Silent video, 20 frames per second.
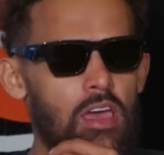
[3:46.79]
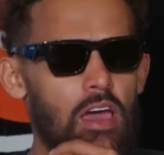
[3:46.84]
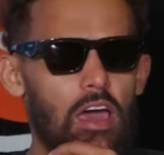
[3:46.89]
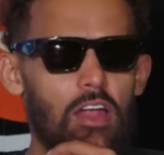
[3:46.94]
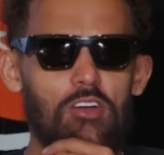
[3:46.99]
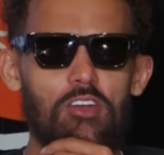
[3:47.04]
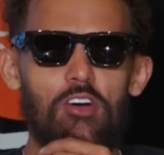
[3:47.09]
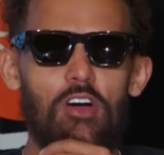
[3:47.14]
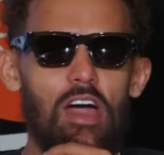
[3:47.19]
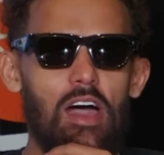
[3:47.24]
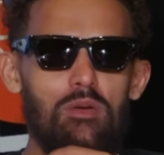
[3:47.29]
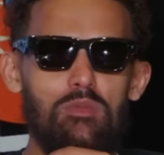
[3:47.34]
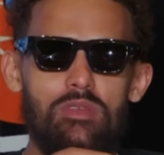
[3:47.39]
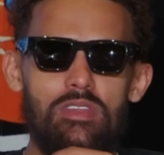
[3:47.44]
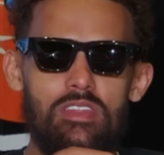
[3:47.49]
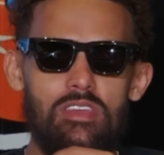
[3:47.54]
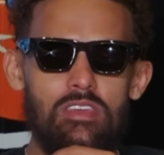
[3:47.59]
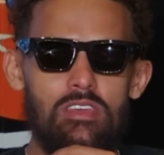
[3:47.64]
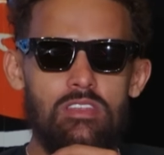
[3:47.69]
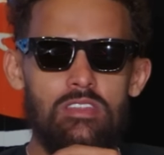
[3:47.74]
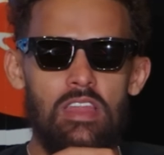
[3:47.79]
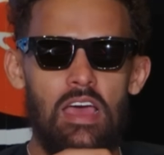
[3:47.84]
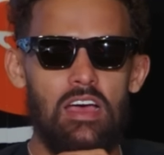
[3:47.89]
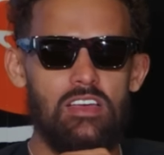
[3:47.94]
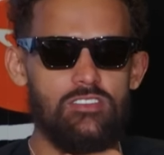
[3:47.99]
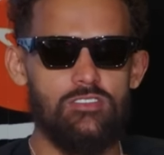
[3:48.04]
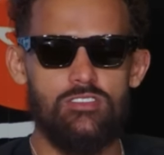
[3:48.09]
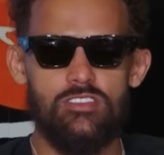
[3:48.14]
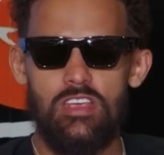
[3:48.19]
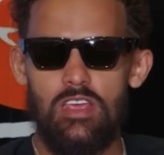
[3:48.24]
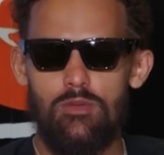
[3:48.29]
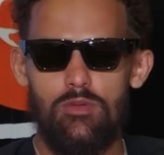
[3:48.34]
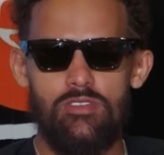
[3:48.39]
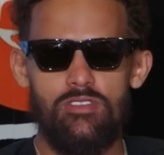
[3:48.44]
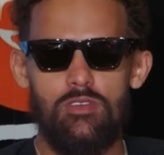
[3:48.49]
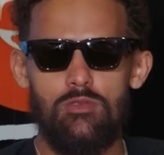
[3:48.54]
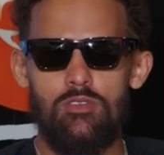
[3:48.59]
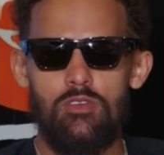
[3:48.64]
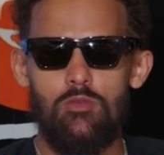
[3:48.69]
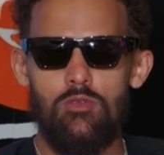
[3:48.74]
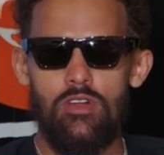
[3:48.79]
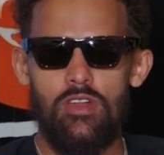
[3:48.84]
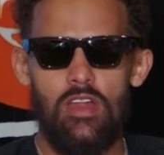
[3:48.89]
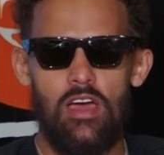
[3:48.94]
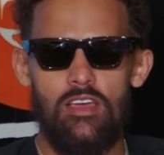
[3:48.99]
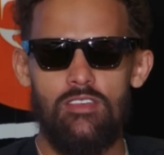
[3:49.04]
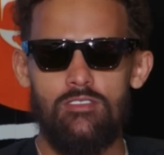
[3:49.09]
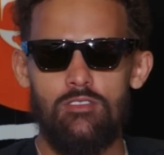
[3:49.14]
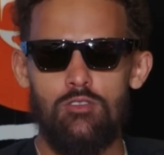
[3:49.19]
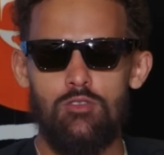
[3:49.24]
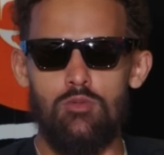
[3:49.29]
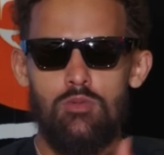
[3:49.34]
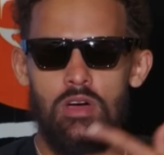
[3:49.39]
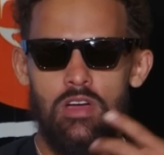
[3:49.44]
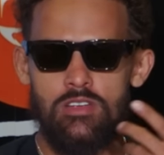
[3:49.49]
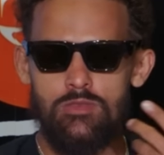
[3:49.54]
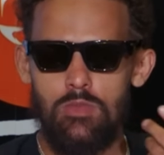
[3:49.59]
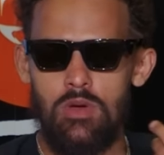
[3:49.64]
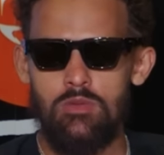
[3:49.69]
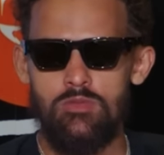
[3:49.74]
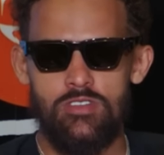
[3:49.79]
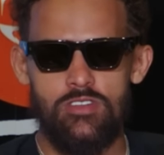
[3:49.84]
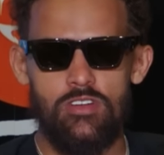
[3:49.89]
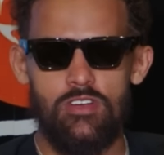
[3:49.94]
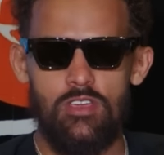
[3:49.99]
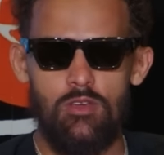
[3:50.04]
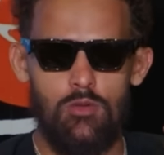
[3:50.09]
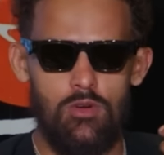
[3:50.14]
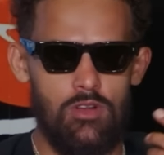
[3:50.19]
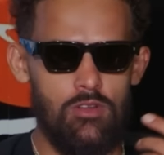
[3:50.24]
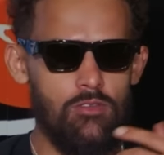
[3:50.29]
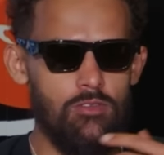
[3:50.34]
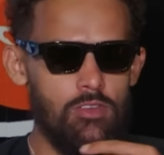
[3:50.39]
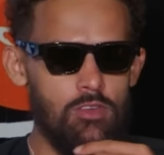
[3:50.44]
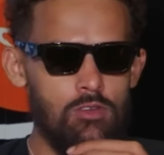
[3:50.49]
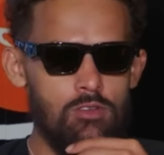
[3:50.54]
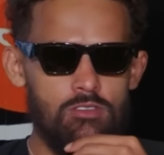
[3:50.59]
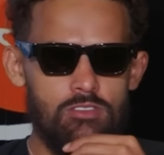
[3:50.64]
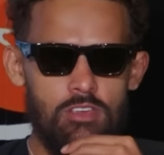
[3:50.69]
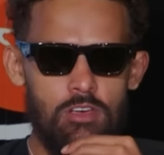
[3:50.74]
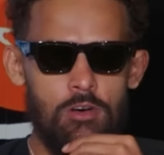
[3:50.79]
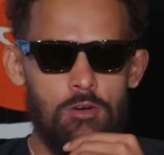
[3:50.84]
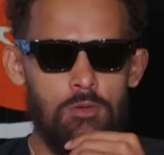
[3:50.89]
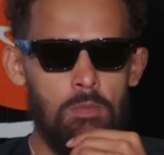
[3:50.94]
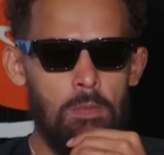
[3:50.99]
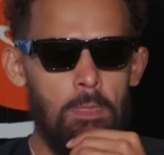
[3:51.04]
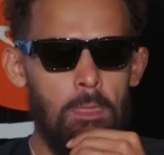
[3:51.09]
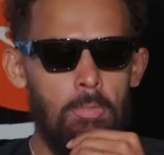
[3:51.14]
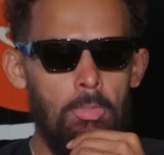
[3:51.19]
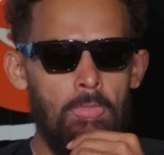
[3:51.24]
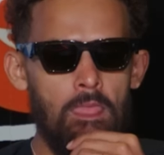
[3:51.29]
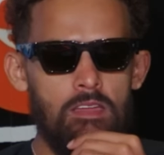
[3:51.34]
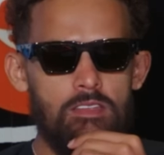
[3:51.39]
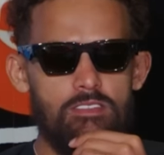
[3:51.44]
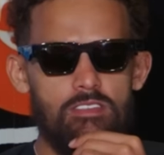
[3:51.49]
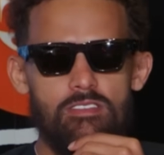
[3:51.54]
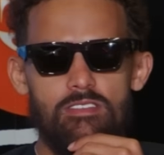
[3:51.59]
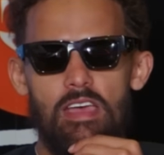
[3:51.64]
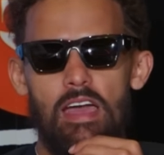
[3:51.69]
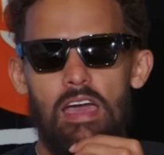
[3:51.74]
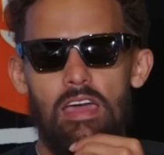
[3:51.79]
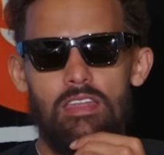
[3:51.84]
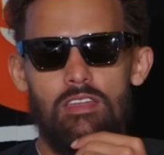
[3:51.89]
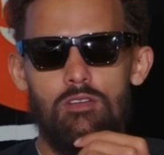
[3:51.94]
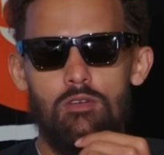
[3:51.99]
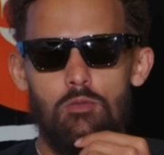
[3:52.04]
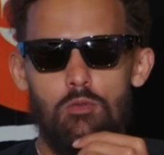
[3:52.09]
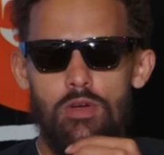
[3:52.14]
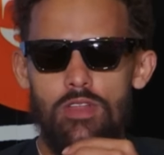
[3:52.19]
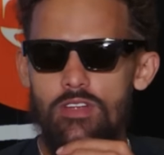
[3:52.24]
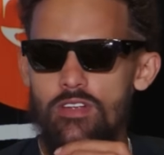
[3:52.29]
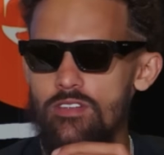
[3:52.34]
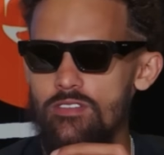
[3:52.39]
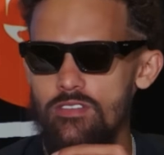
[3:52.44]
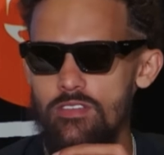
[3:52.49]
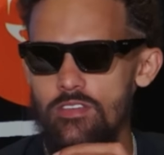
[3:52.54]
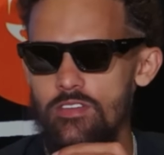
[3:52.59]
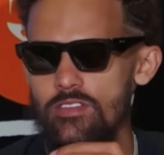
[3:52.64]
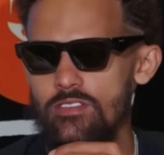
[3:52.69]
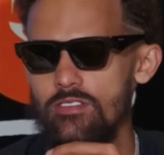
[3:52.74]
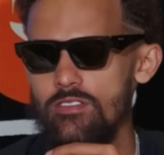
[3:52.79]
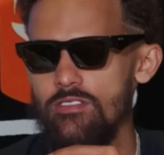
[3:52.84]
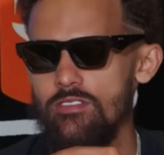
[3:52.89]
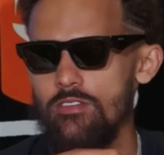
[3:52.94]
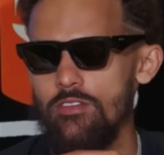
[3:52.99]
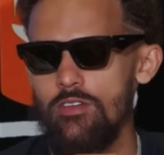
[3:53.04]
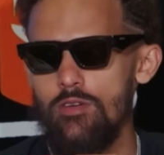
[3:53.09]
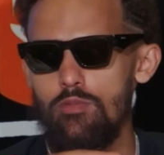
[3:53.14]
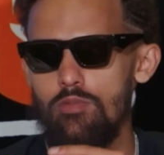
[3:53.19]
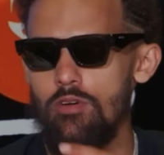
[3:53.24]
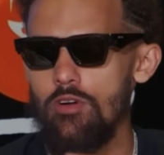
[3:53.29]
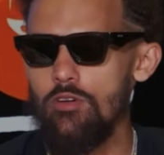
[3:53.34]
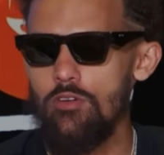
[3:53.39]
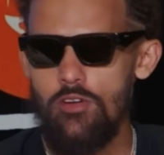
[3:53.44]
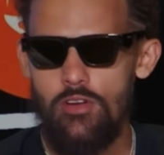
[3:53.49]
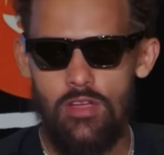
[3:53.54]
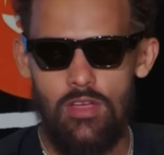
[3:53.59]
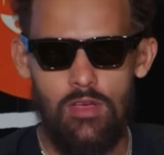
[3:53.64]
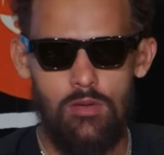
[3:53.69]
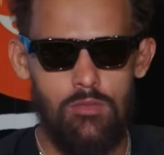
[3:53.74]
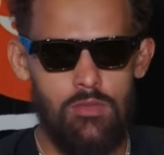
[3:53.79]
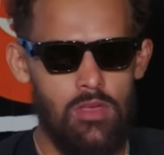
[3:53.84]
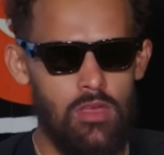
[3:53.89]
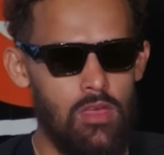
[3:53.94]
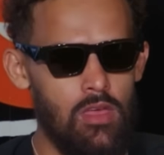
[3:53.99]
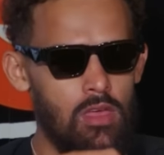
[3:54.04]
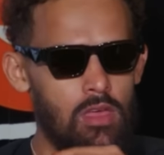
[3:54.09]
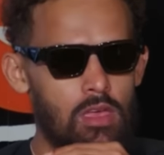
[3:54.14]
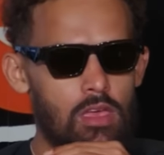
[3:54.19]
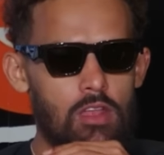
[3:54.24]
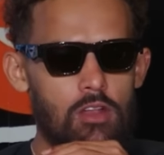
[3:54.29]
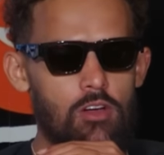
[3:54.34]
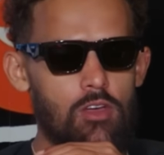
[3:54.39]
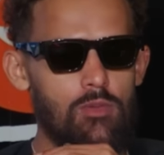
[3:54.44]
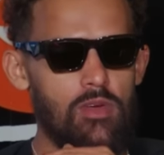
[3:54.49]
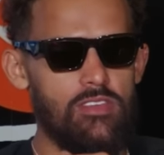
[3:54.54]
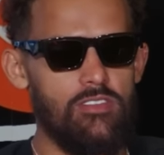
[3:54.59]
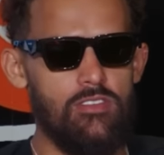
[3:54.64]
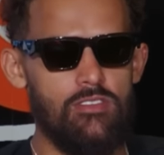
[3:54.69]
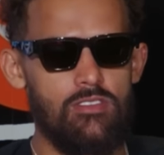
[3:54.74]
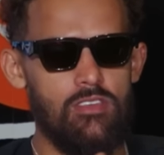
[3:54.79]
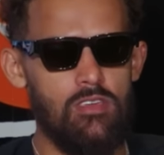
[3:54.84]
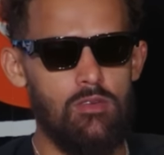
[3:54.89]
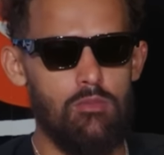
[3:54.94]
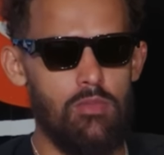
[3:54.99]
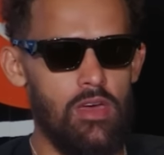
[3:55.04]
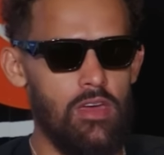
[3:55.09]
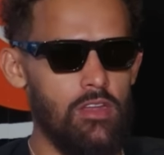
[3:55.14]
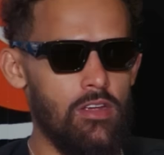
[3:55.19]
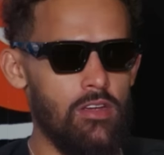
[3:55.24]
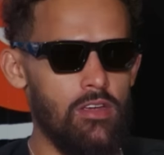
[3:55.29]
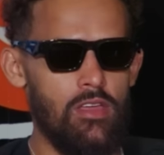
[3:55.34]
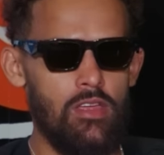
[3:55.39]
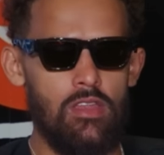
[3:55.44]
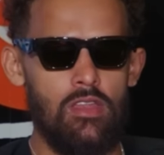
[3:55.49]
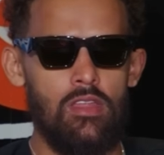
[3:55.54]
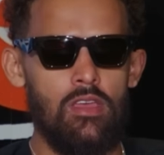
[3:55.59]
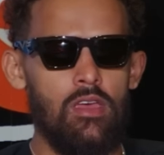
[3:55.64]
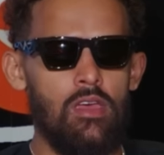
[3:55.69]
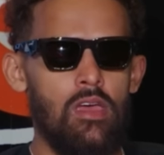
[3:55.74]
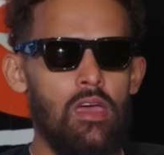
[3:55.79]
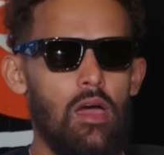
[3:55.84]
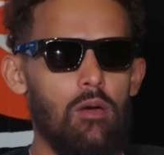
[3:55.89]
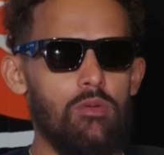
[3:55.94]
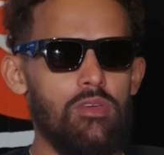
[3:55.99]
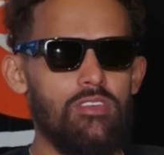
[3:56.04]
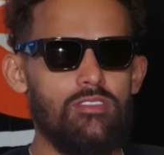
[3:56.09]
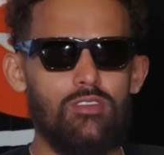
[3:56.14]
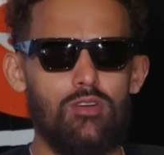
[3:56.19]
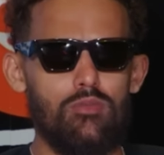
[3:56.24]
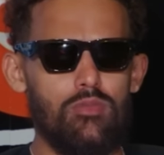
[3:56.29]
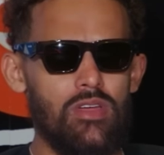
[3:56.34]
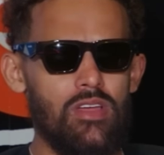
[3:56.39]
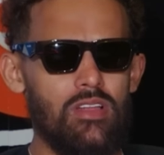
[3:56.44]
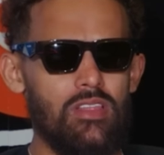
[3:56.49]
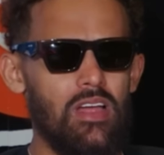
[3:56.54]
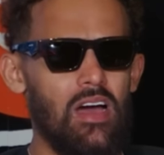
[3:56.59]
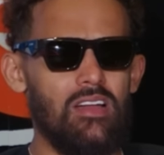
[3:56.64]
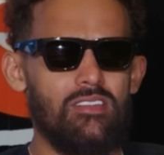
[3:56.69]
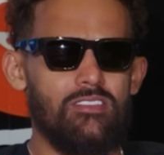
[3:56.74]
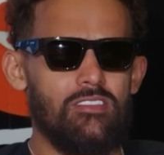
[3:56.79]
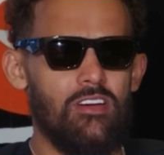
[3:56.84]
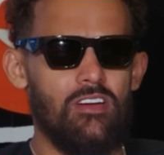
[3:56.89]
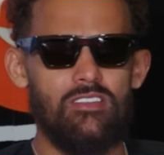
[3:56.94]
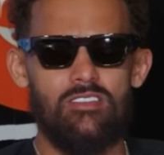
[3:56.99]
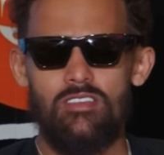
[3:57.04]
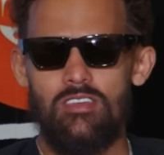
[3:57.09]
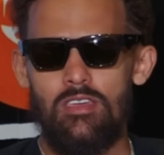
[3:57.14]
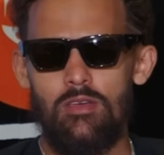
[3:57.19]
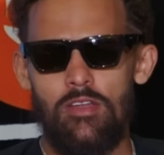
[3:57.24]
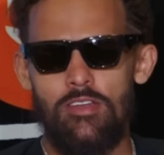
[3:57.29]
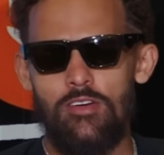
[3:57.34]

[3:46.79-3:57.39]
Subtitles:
I don't know how many national championships he won in high school, but I'm sure he won a few. So just adding a winner to your program, it only makes your team better. And he's gonna bring a lot to our team.